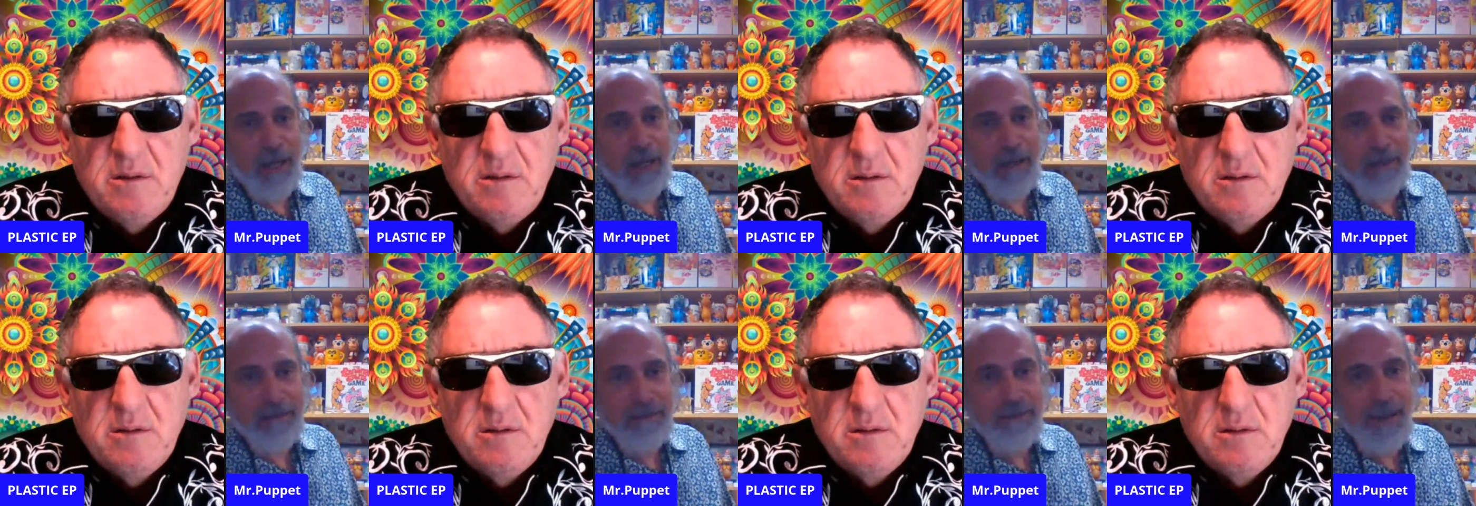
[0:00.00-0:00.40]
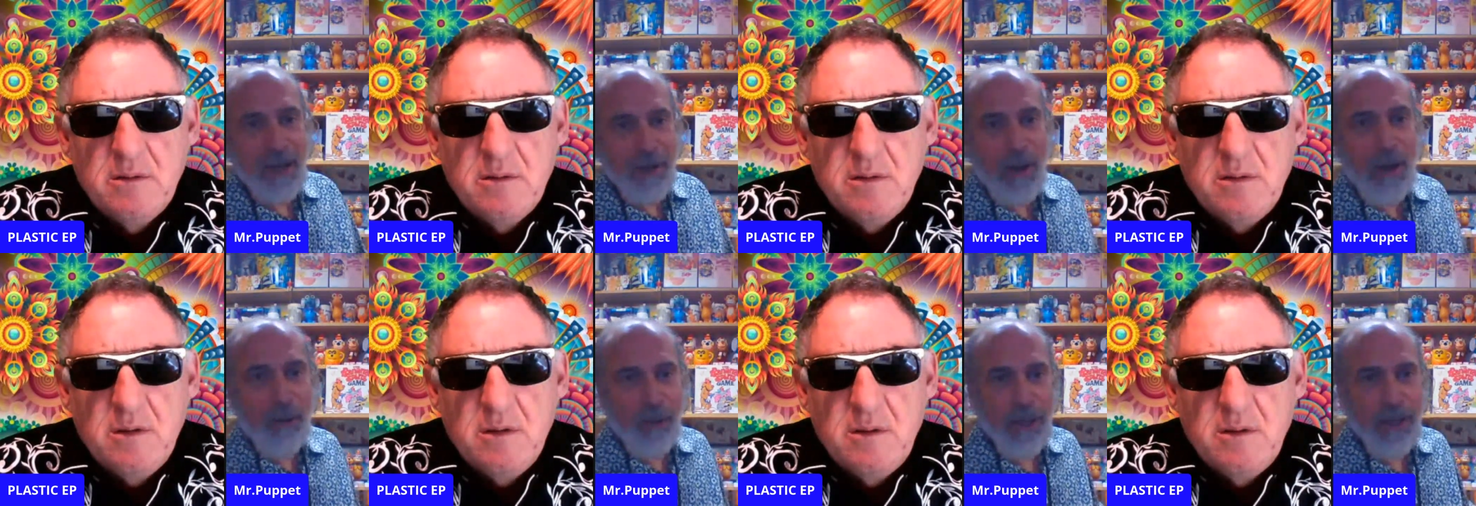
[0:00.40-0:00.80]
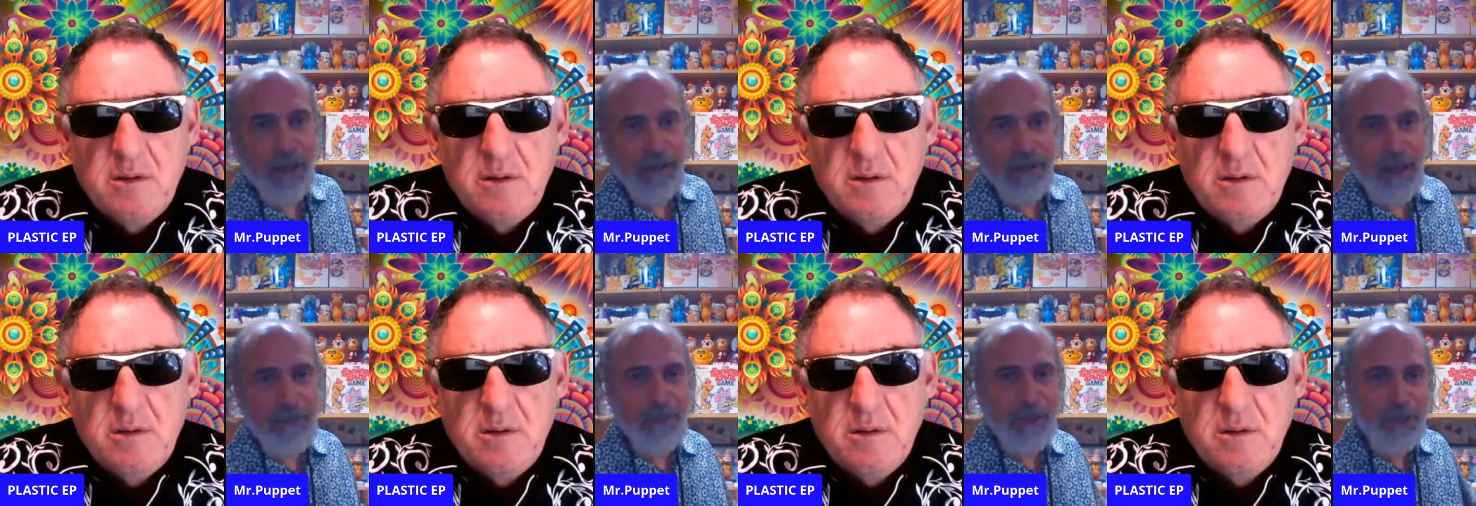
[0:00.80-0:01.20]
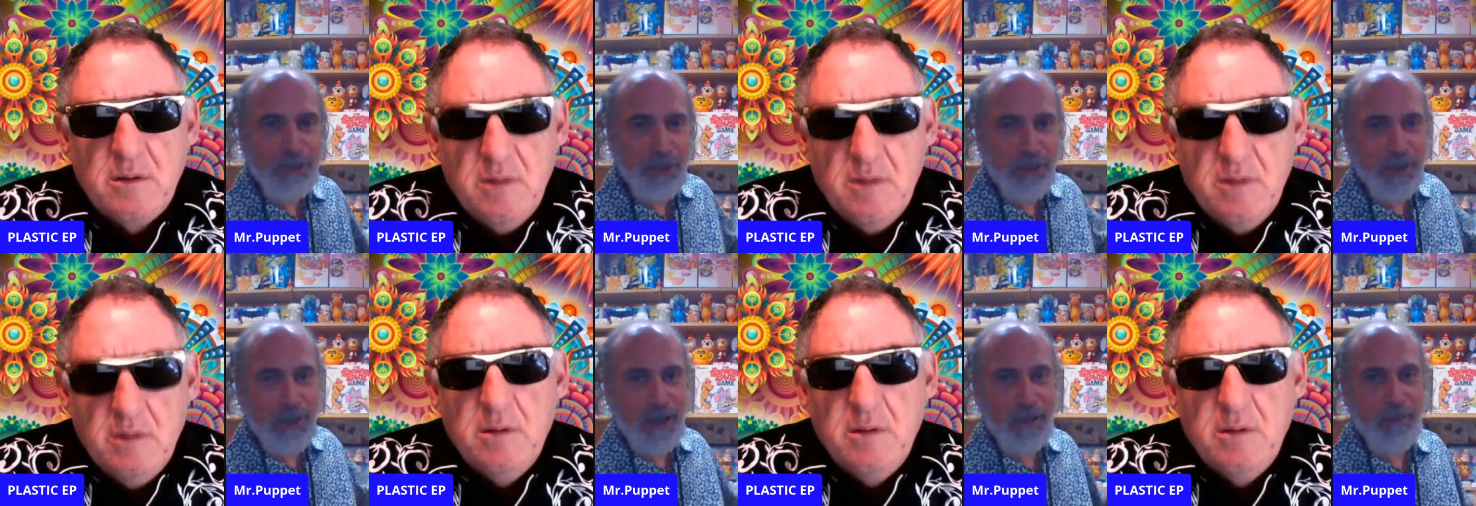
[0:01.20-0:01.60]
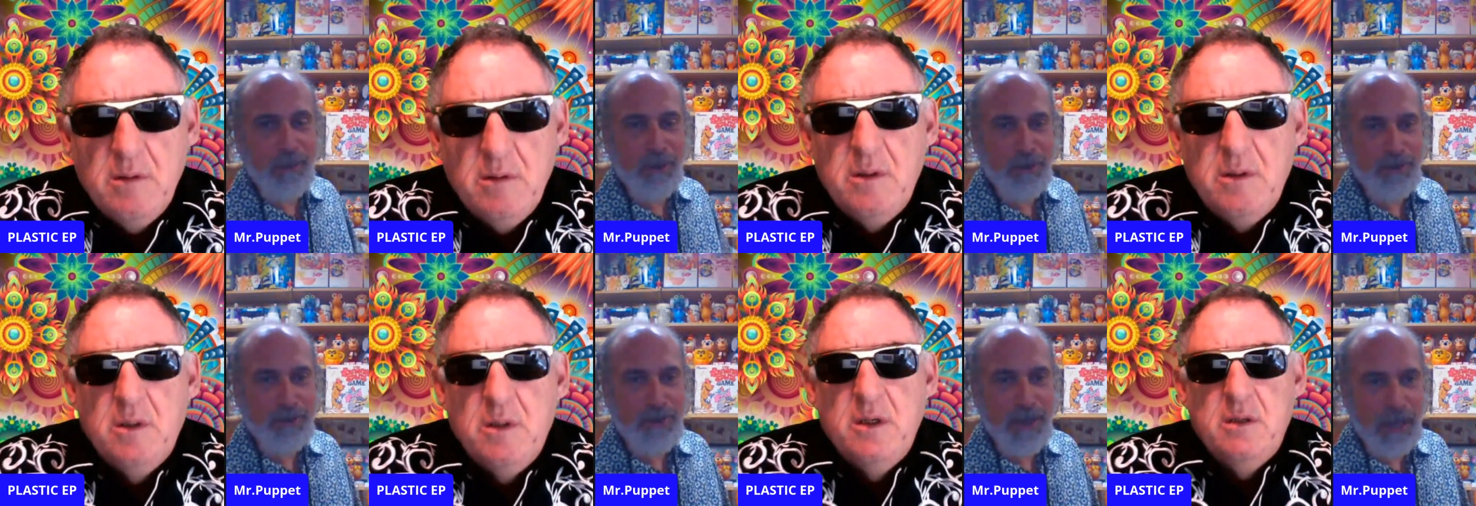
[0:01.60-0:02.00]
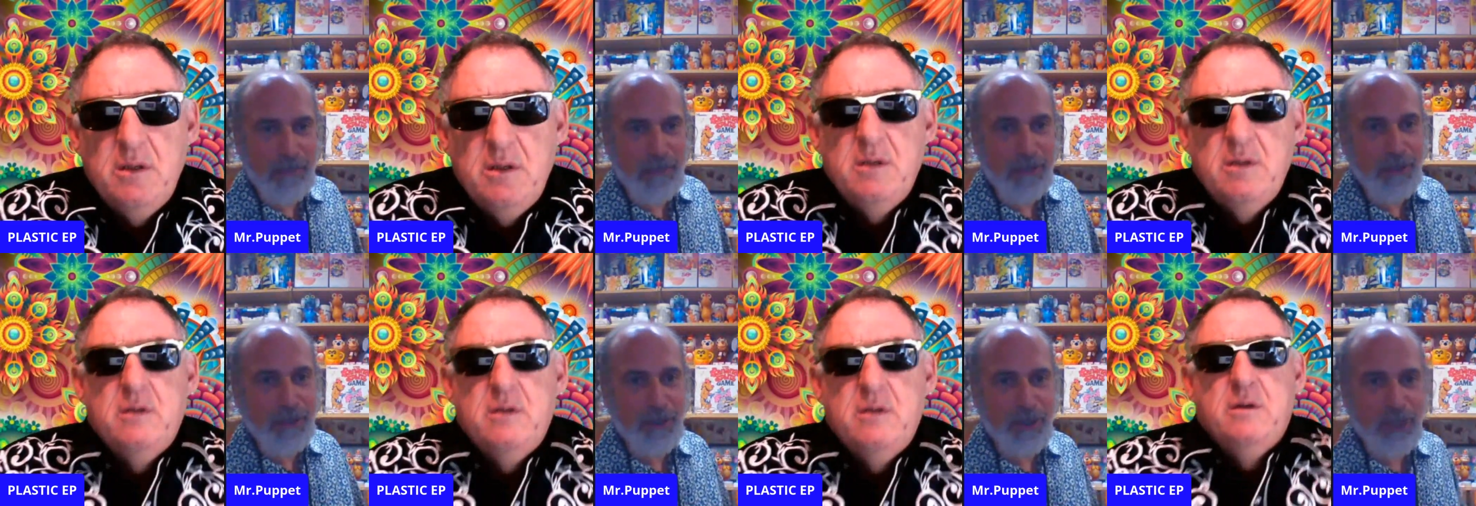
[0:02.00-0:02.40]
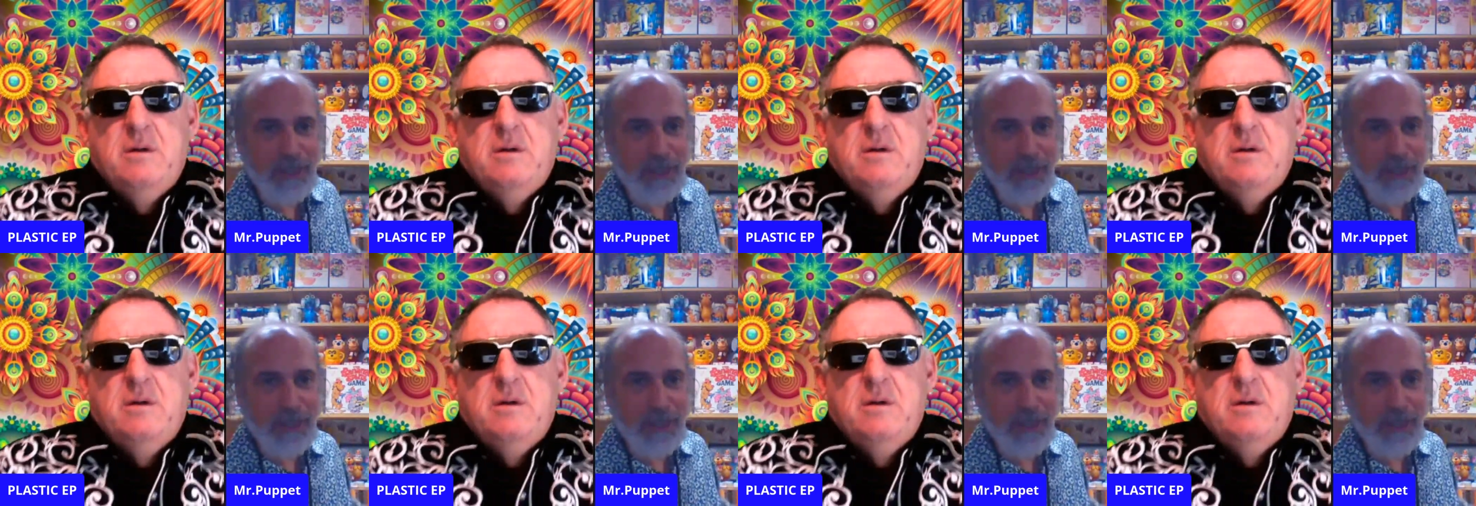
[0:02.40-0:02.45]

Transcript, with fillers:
Speaker 1: will. Oh, I will. I'm going to show you almost. I'm going to